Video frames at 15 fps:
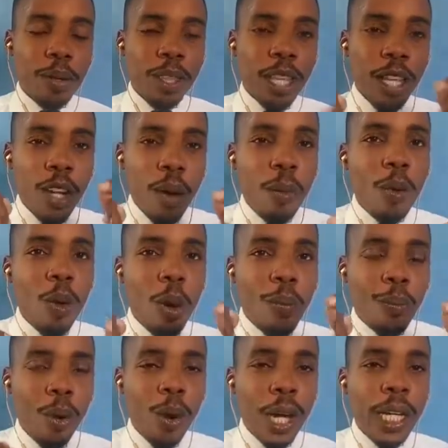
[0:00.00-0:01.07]
But the number one
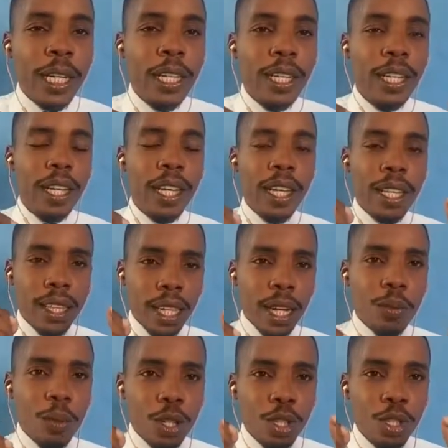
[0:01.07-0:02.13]
point
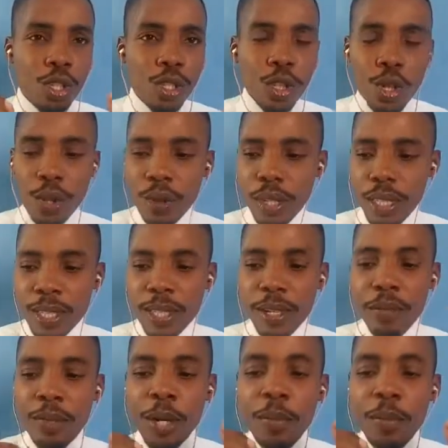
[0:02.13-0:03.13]
that I want you to know is